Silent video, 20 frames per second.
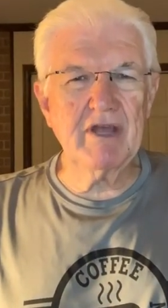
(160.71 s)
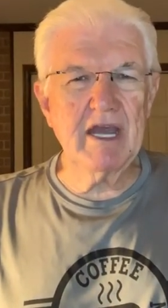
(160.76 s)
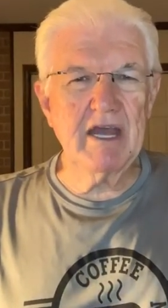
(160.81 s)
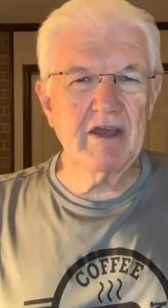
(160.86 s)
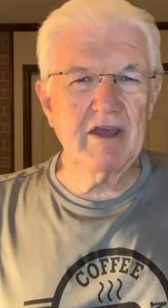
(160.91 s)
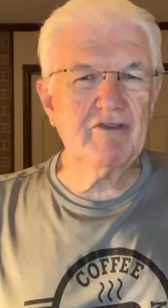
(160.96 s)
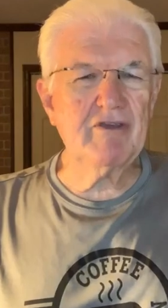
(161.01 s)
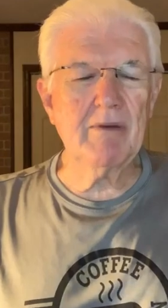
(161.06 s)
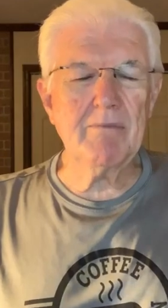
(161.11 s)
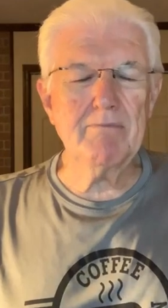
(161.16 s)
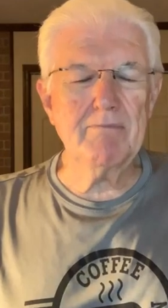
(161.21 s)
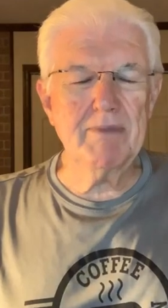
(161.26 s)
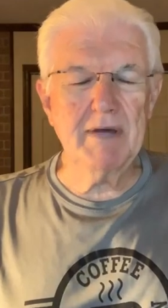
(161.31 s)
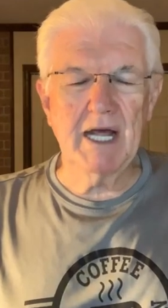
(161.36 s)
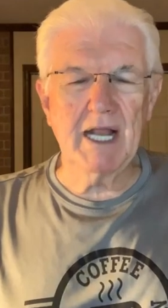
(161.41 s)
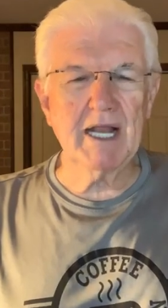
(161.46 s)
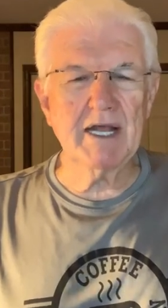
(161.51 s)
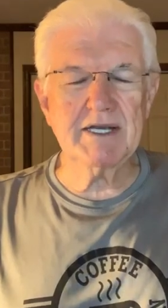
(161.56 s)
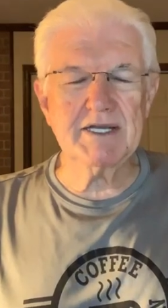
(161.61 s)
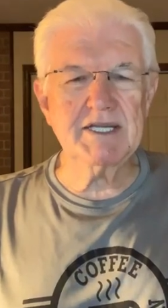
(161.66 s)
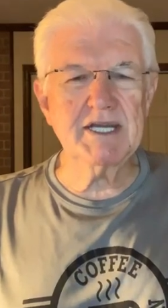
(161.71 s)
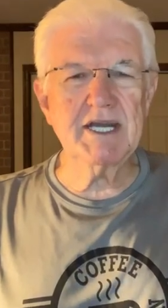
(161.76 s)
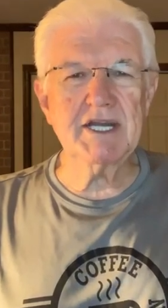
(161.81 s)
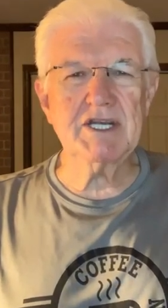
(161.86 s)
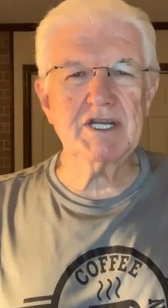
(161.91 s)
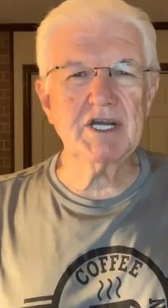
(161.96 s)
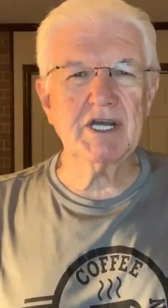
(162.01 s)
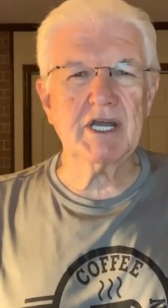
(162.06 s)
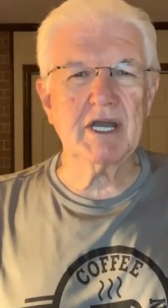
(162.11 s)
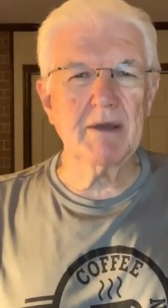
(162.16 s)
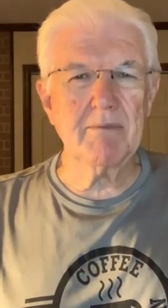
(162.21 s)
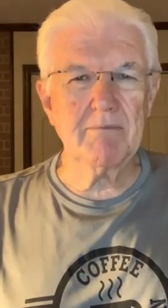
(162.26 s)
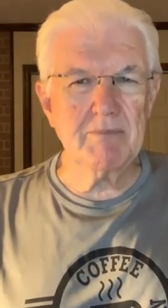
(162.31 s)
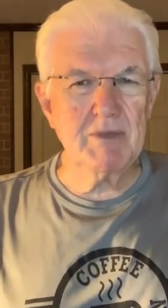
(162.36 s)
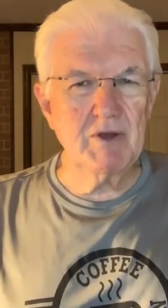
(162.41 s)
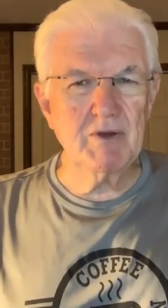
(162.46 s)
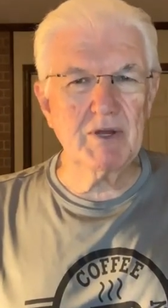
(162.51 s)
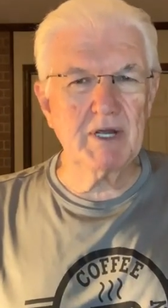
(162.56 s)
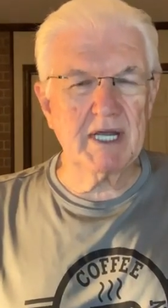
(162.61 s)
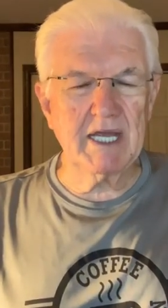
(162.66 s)
His ability to
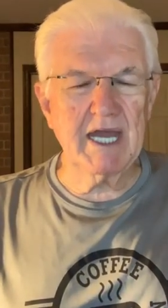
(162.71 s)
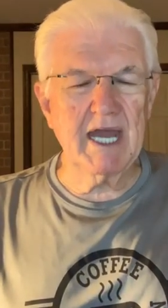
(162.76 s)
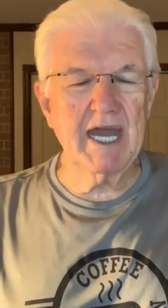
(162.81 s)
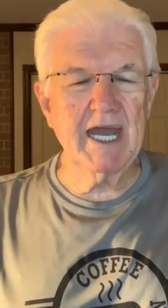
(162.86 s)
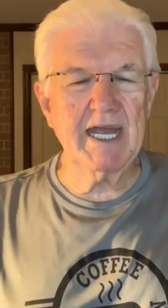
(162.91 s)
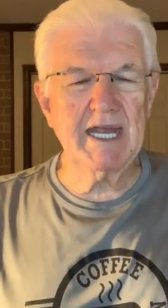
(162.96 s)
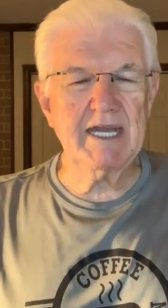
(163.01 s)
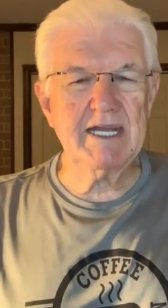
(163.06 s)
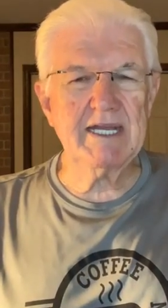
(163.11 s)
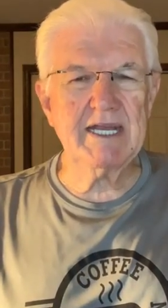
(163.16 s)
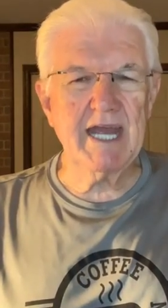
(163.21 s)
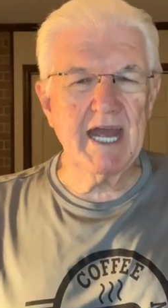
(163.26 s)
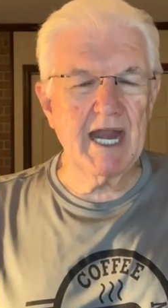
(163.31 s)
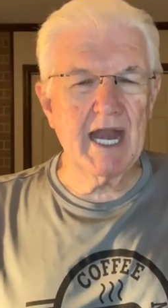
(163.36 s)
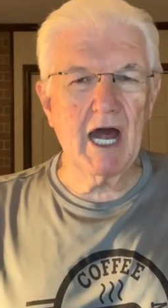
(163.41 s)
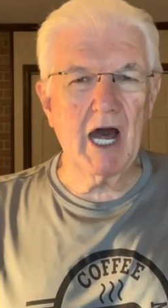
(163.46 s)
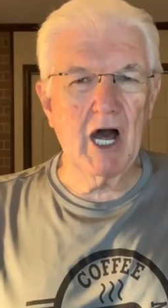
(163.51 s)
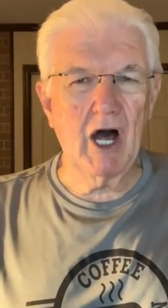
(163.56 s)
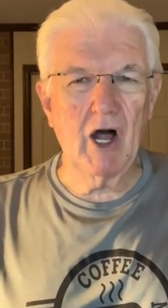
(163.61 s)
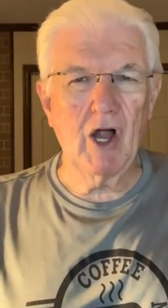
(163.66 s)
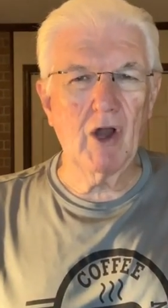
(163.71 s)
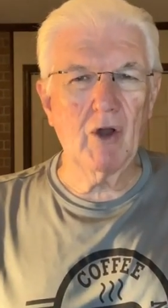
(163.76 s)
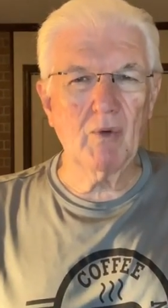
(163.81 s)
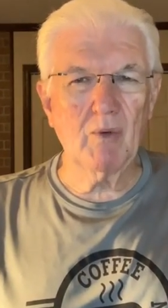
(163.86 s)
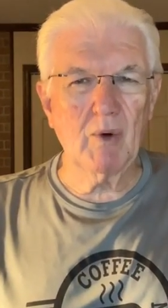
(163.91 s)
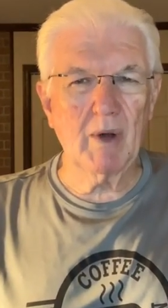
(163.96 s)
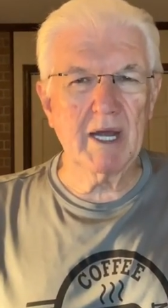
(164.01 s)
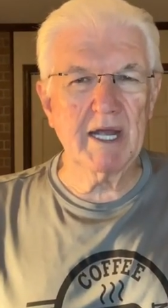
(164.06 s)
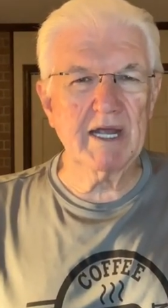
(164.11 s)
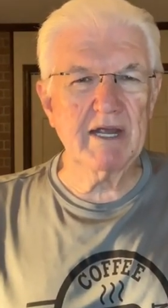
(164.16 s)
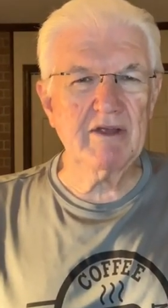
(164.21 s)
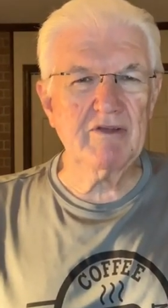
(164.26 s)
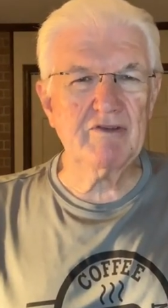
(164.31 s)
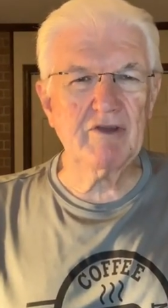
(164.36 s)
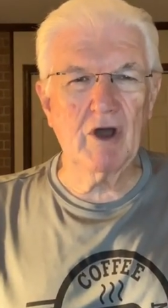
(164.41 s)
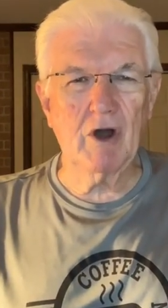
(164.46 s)
communicate can always